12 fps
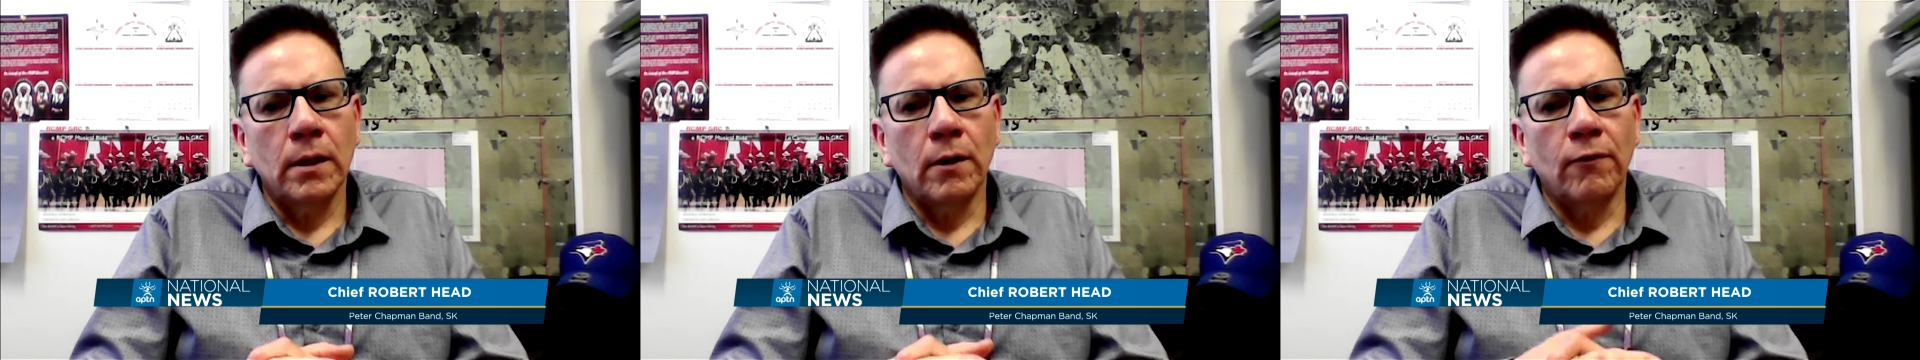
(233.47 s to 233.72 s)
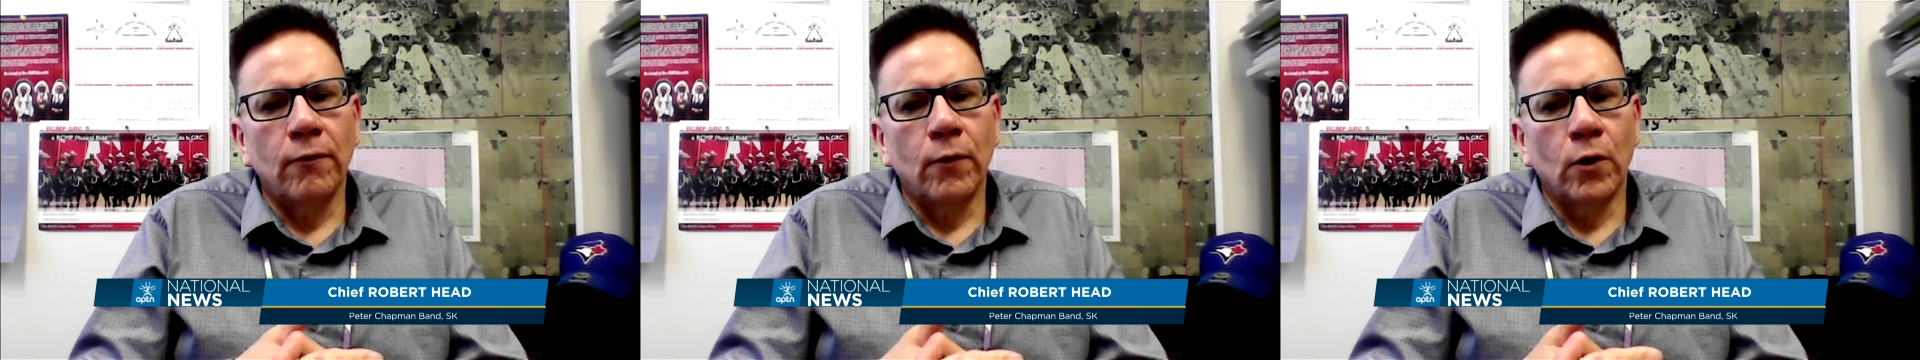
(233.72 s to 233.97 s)

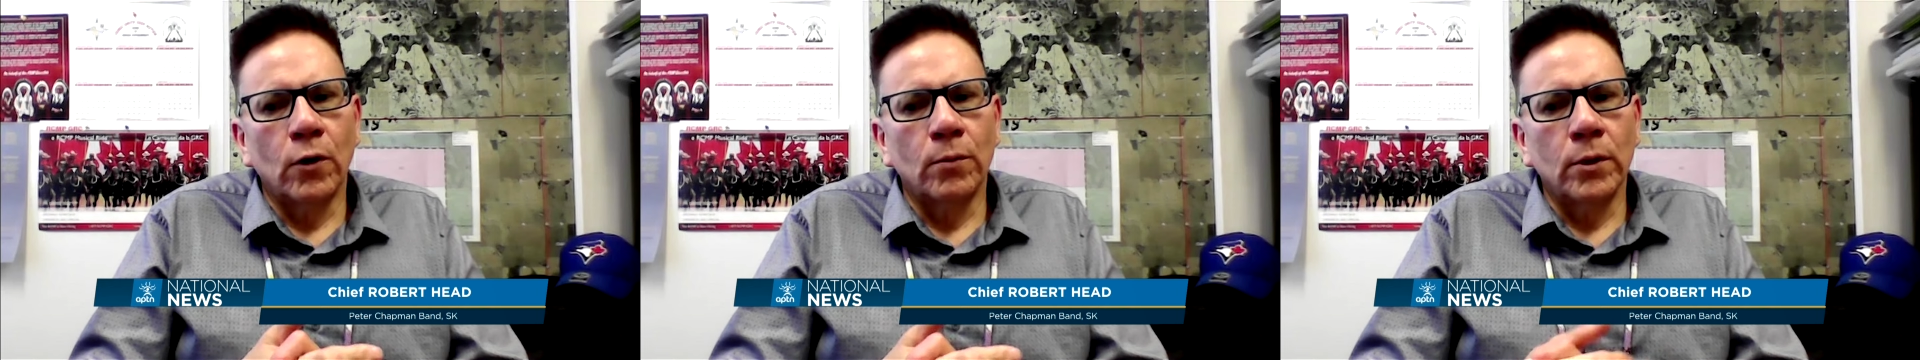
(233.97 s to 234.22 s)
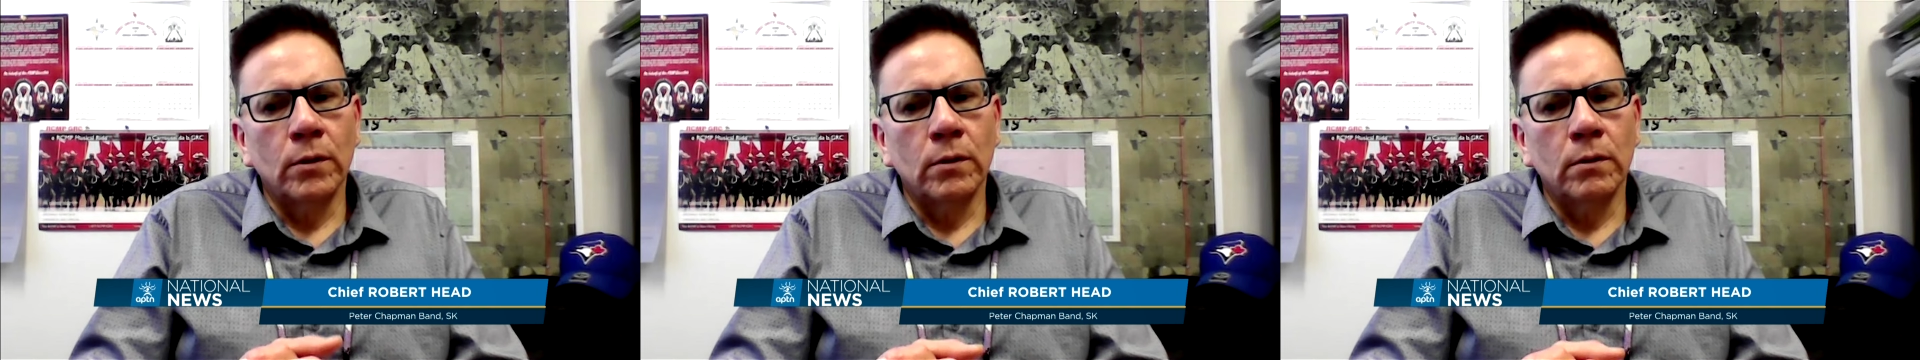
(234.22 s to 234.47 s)

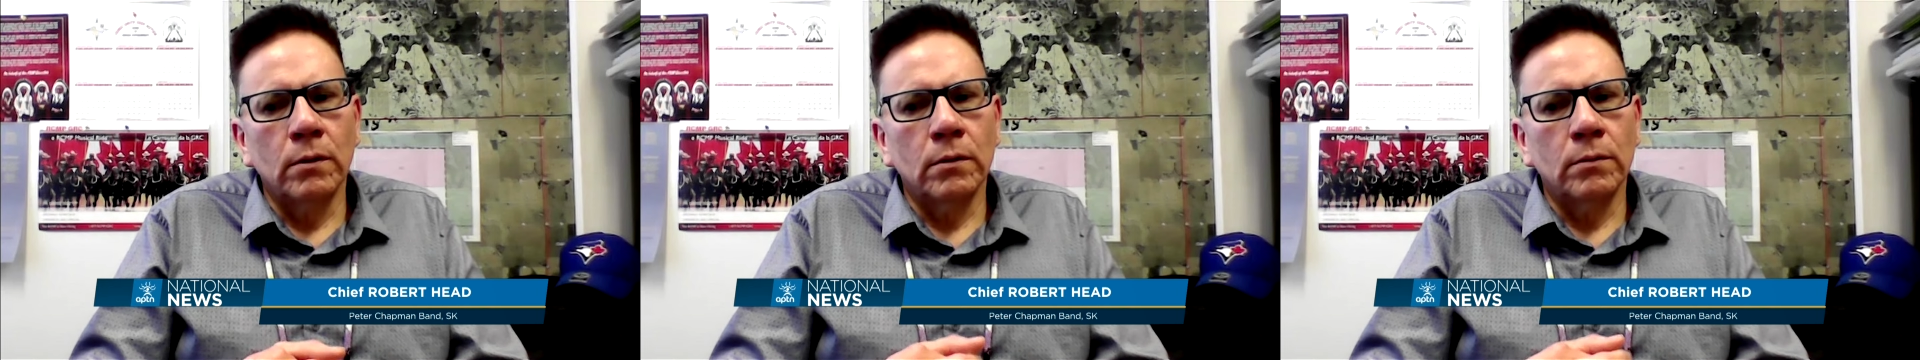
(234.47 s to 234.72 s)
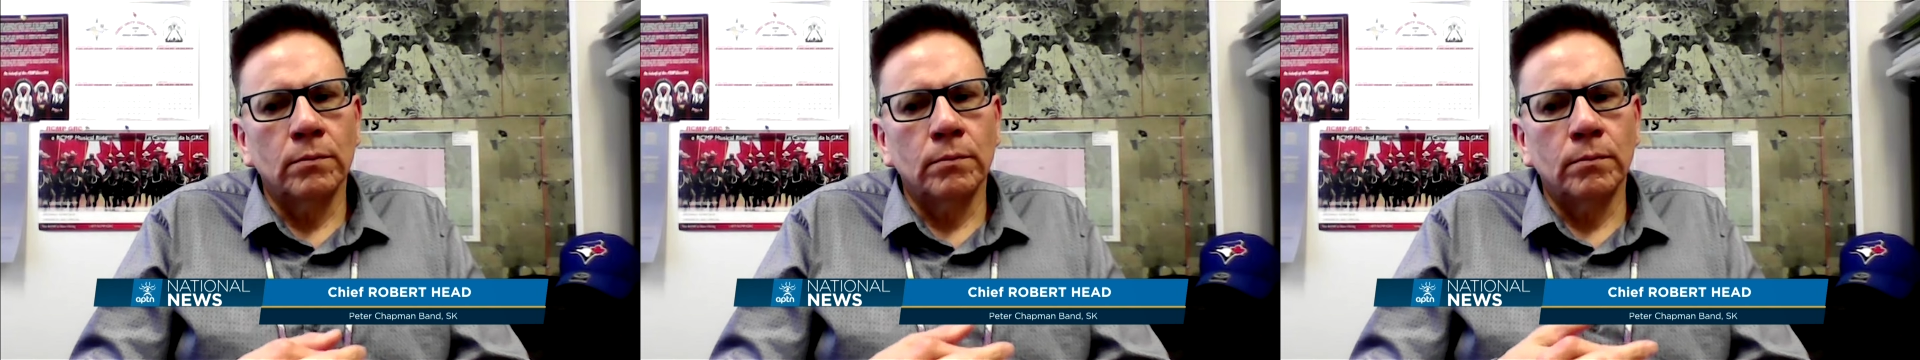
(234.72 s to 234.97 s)

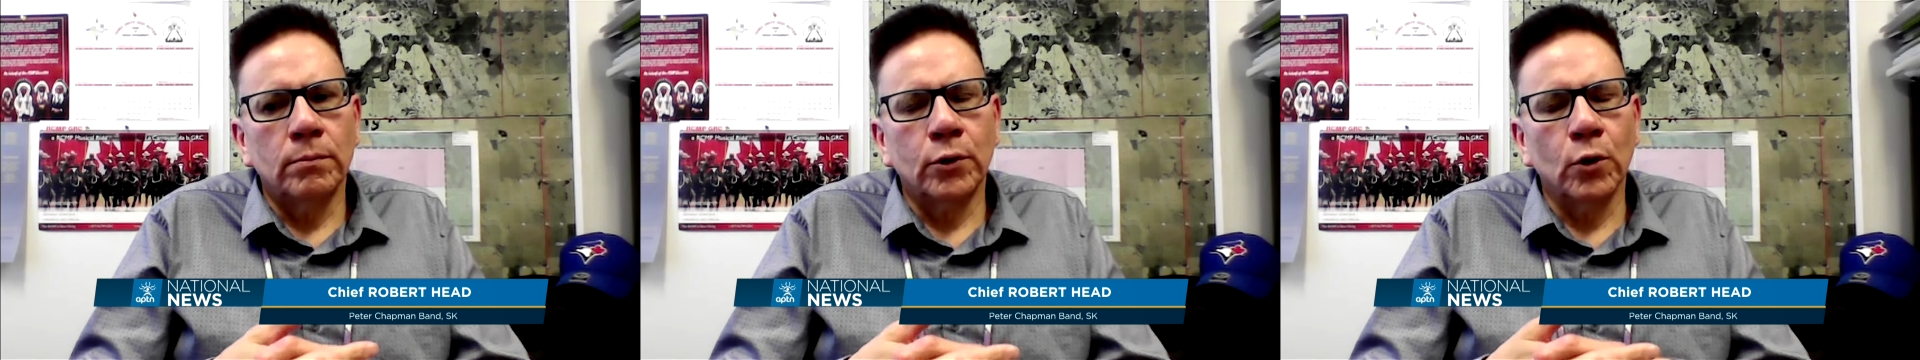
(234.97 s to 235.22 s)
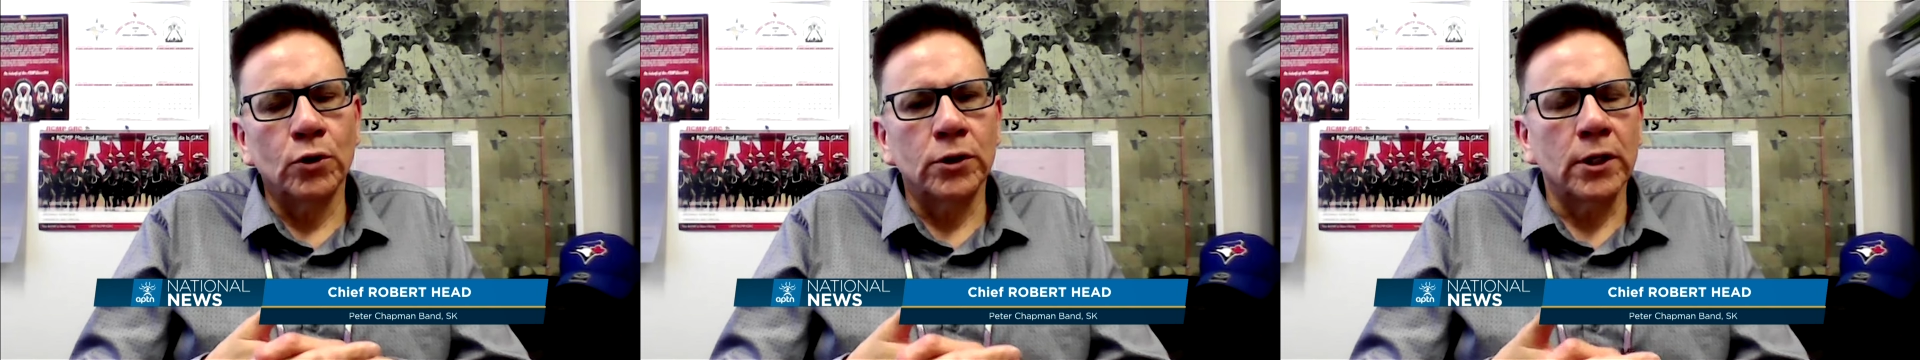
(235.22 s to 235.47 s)
formal
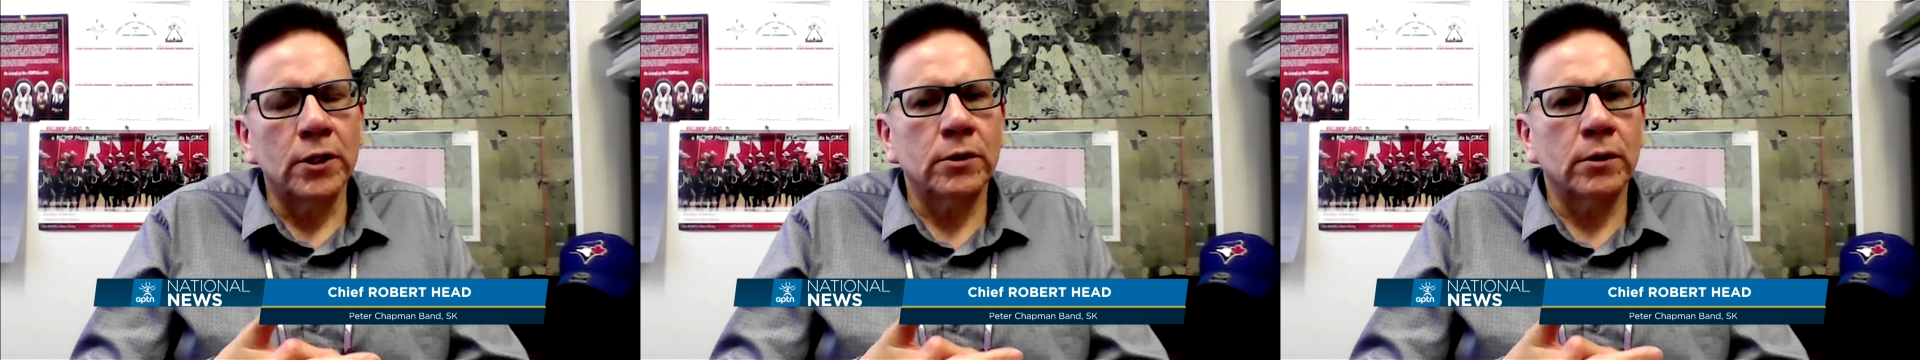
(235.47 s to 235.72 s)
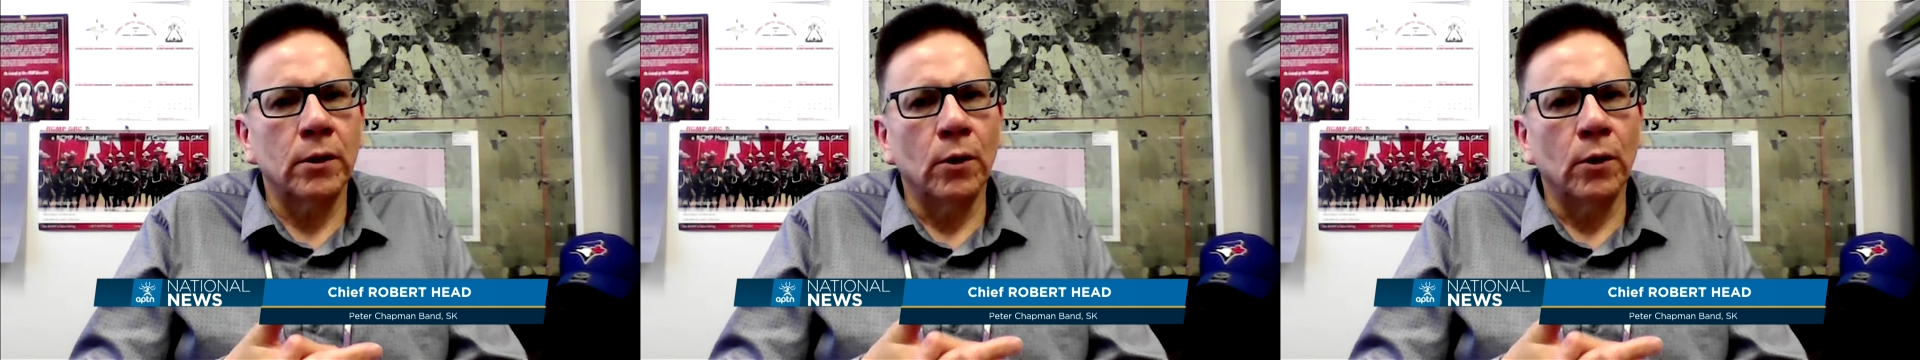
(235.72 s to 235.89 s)
process to